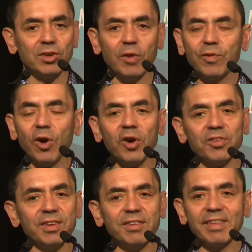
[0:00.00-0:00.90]
of course,
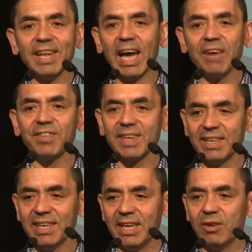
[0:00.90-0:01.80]
this is
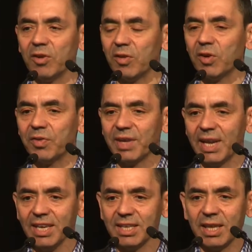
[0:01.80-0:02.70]
life-threatening
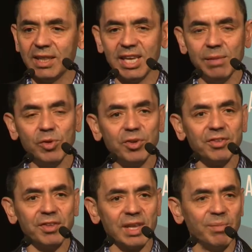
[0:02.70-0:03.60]
constellation, and the immune
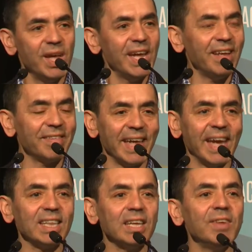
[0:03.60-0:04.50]
system is
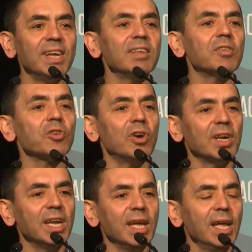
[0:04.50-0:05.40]
activated
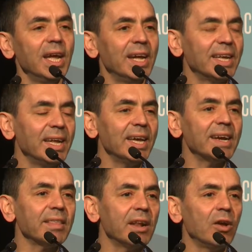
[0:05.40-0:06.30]
strongly and
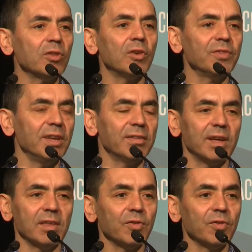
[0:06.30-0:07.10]
generates a lot of T cells.